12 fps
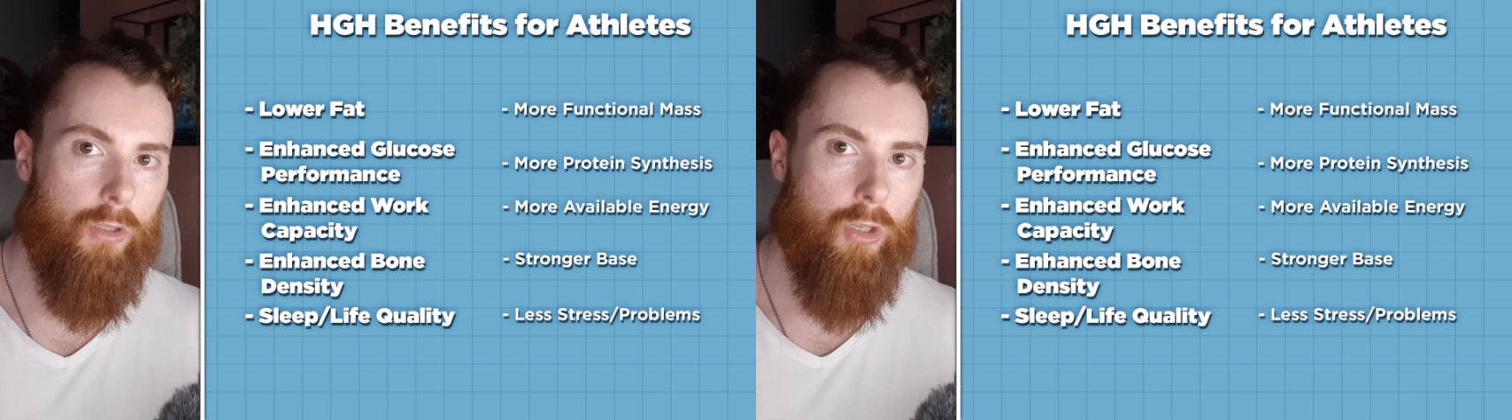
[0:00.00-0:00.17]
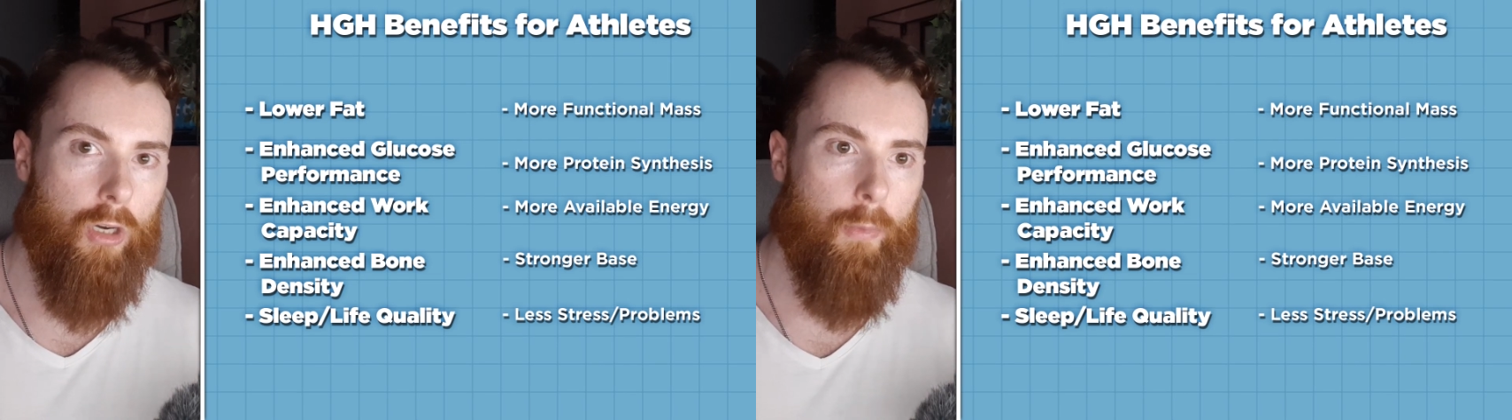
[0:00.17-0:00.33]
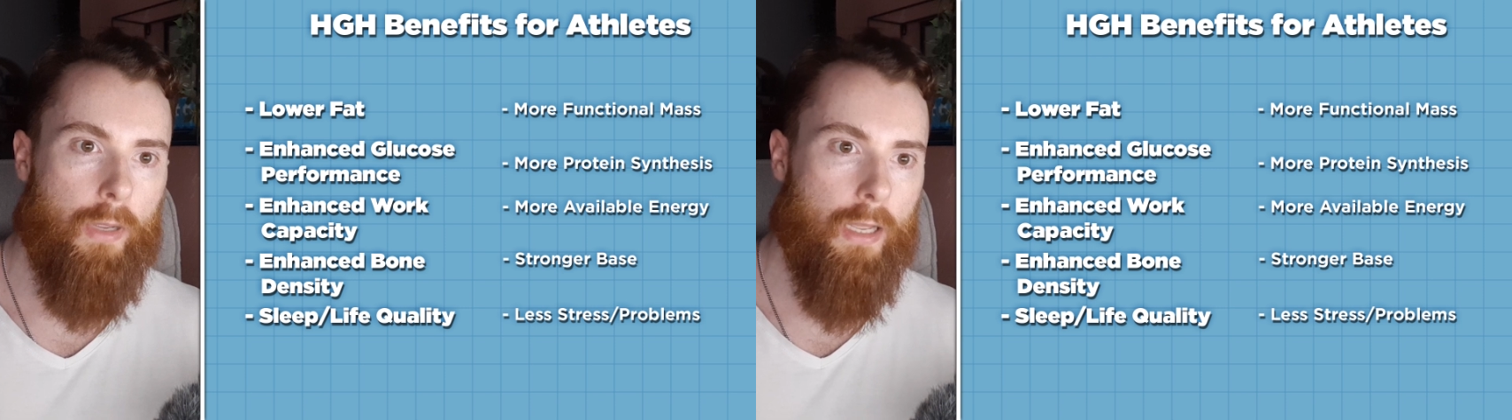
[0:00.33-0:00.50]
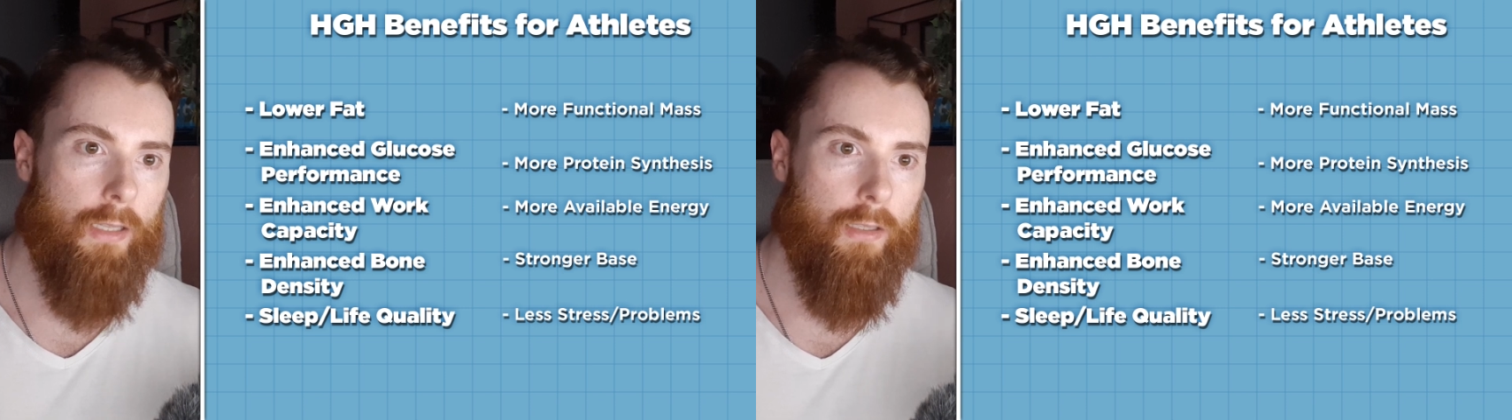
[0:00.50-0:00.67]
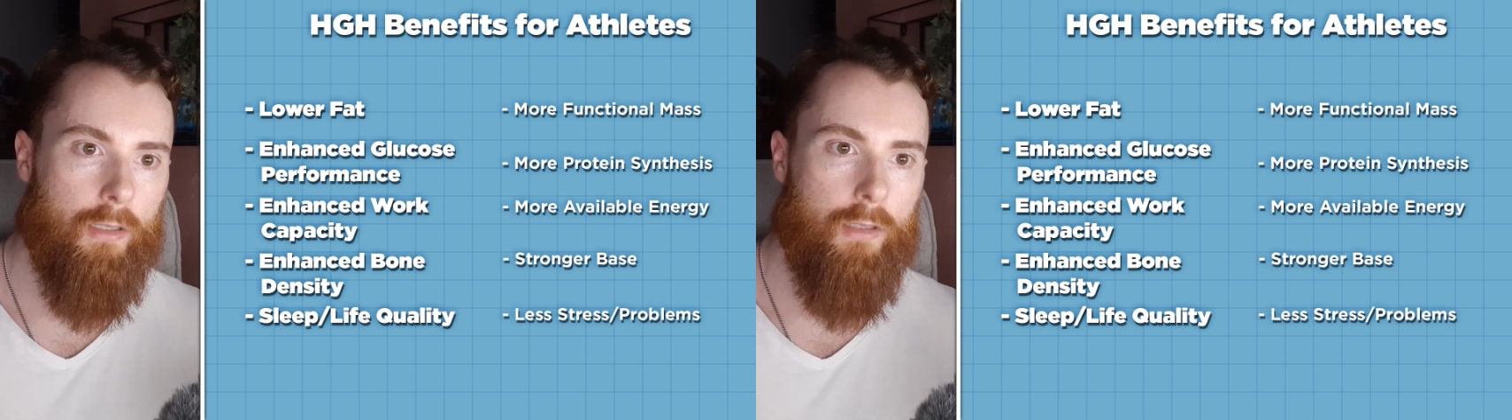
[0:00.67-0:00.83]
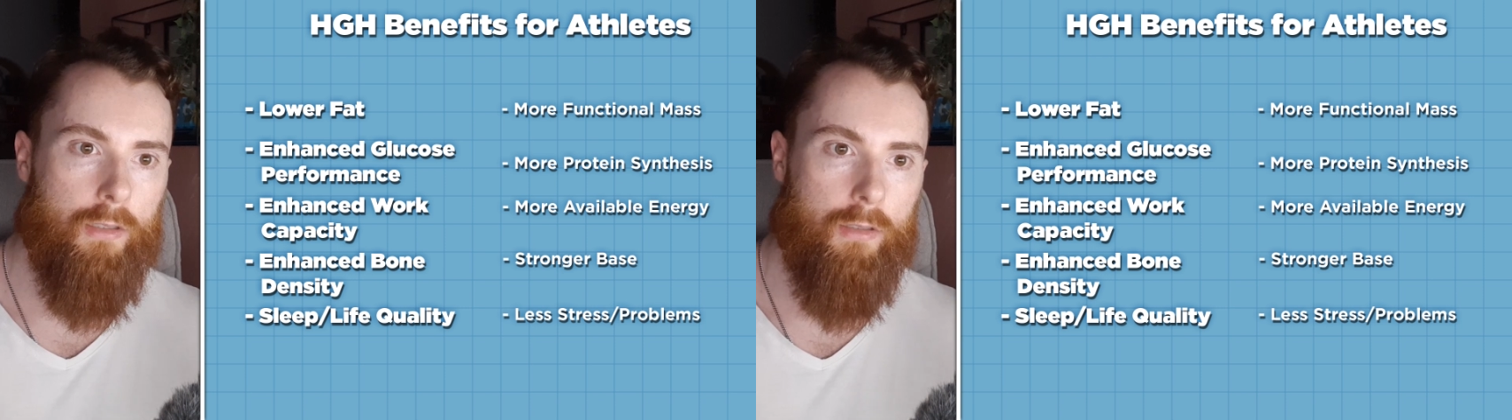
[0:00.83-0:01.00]
top
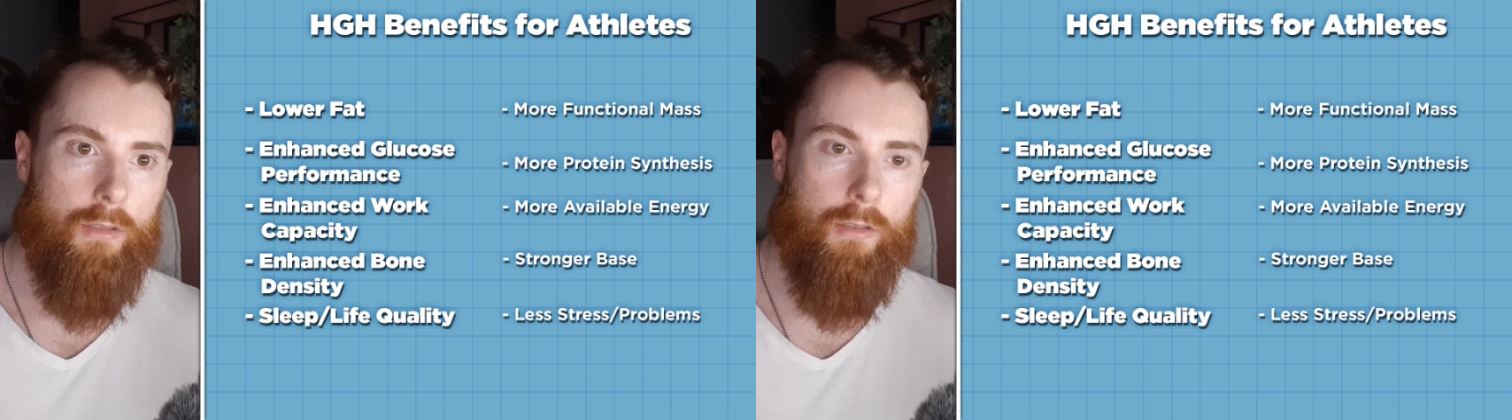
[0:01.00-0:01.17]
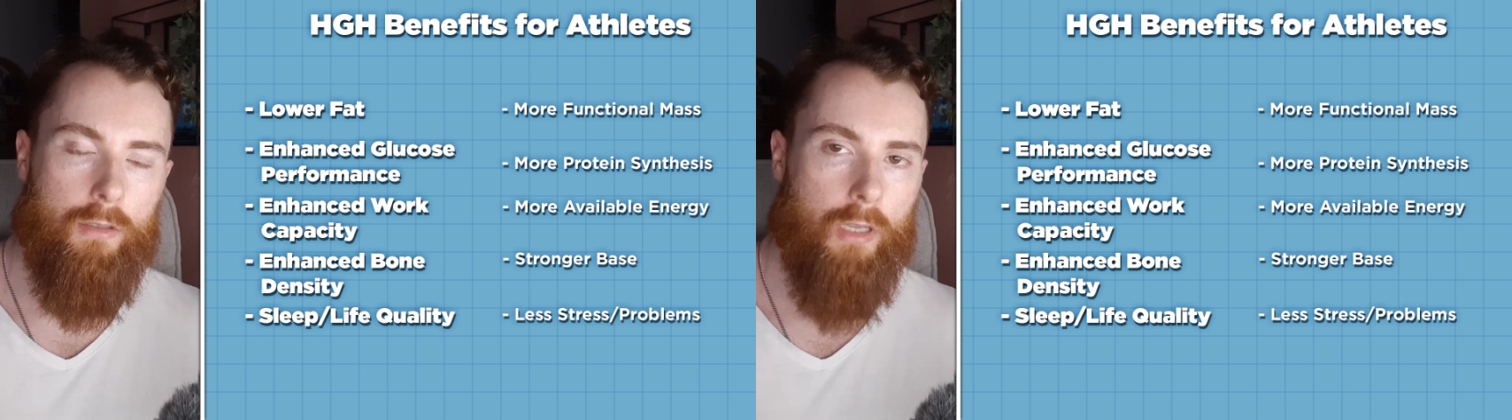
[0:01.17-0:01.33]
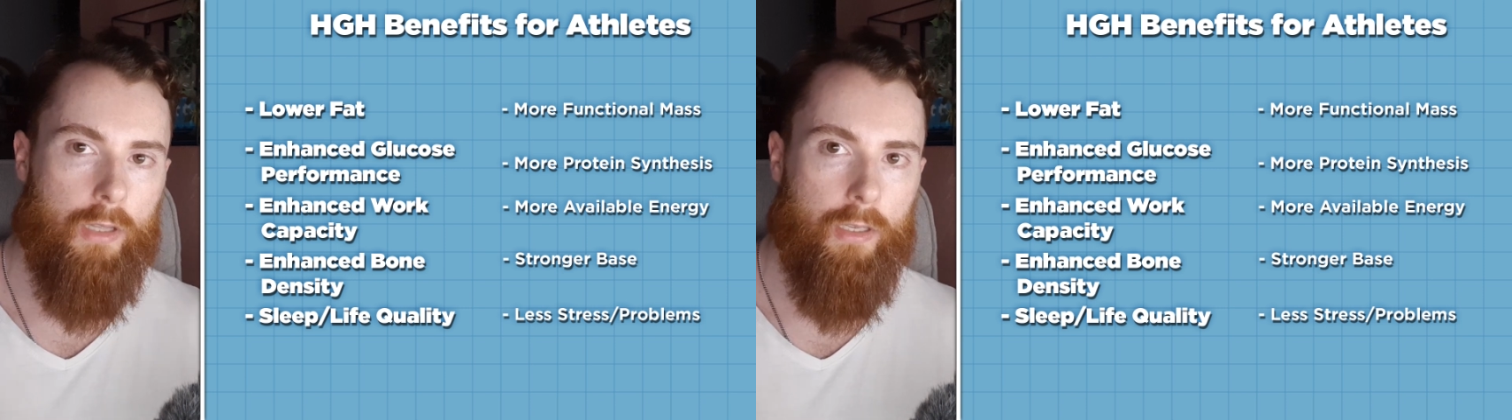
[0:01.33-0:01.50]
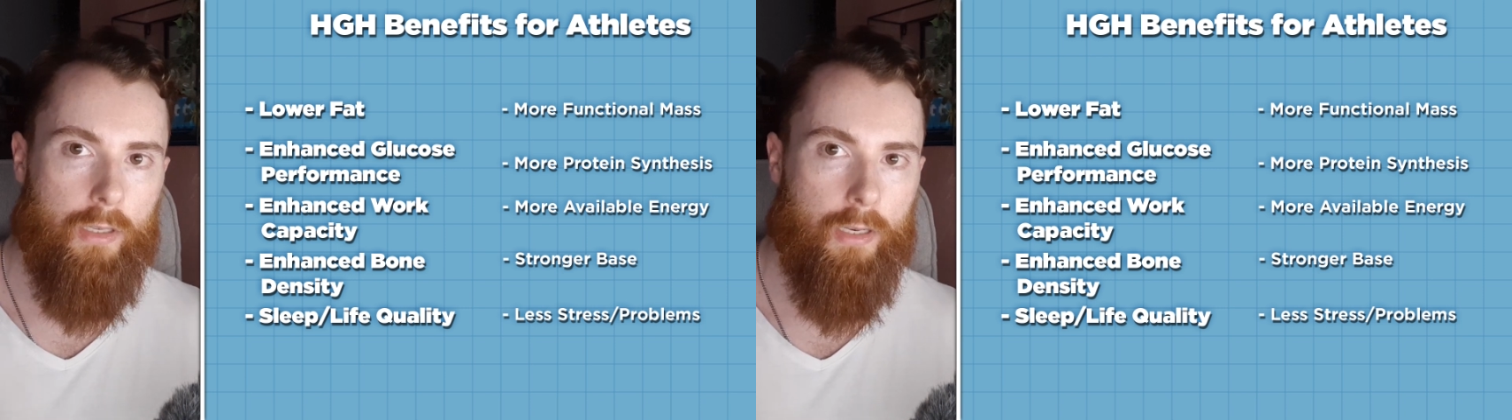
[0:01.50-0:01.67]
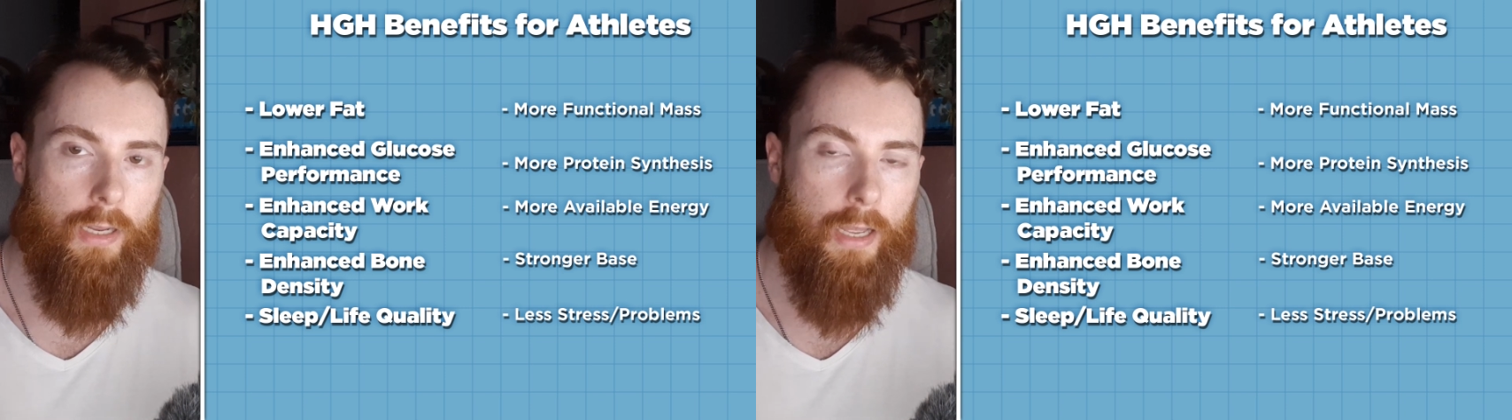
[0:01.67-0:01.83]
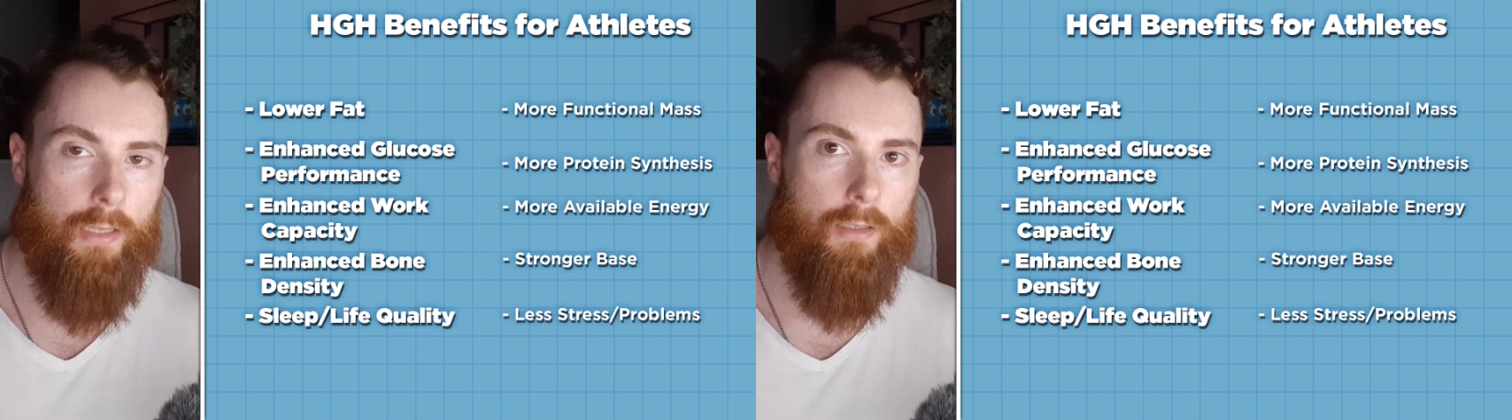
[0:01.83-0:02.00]
athletes at the
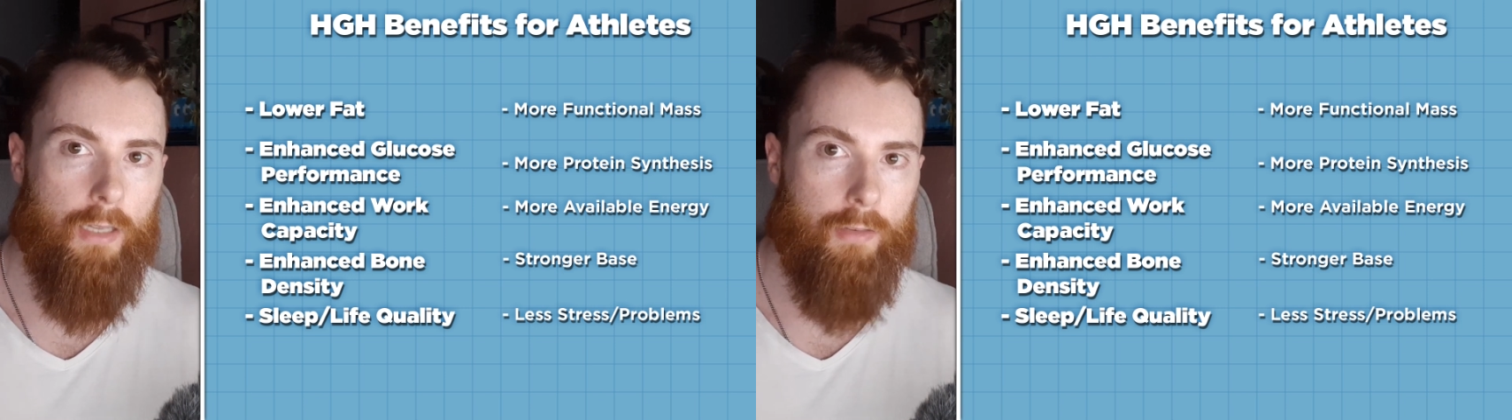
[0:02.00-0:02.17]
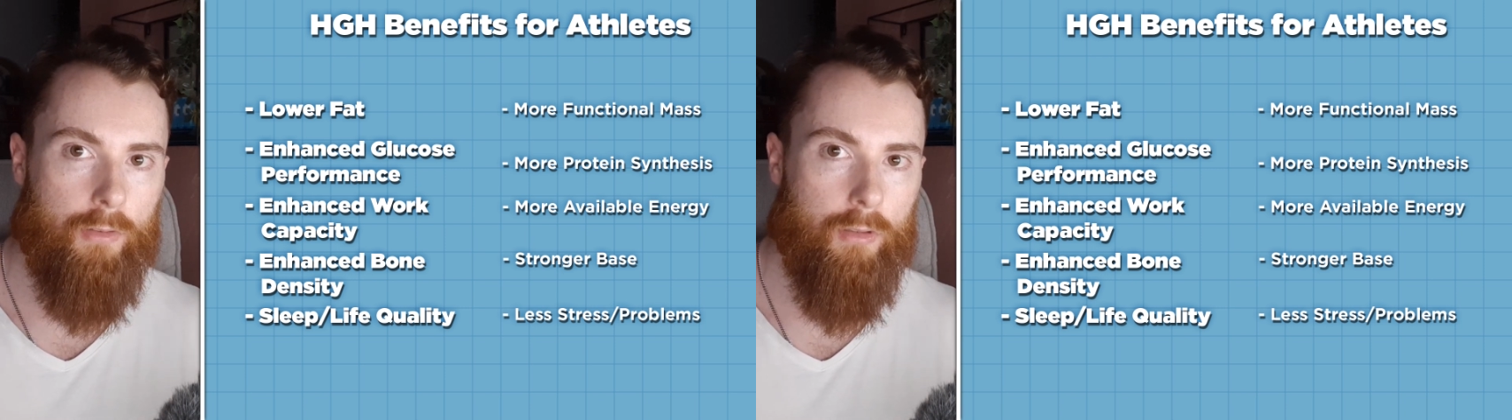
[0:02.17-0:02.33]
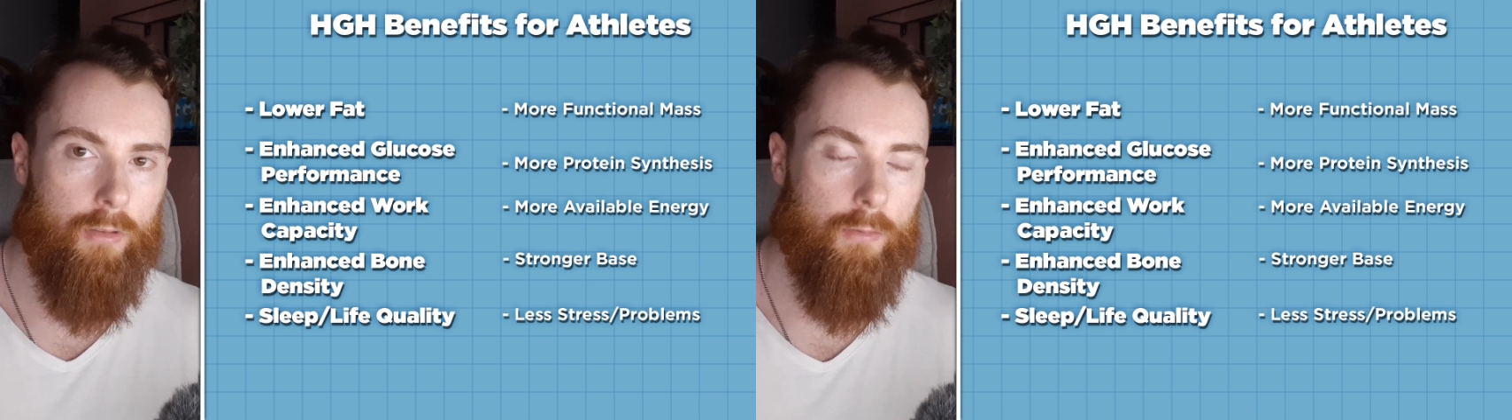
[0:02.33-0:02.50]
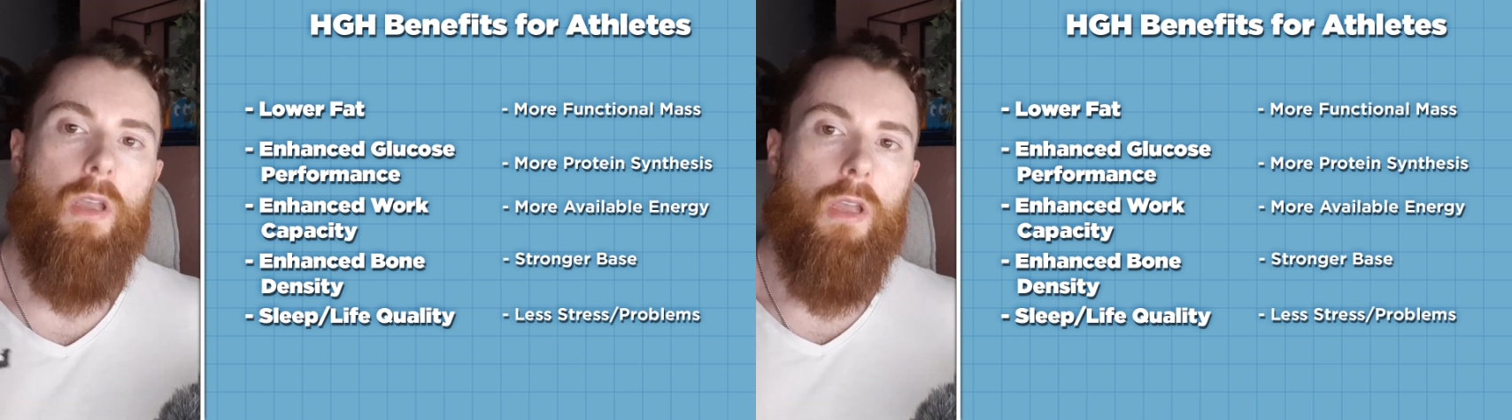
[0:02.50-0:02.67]
enhanced level.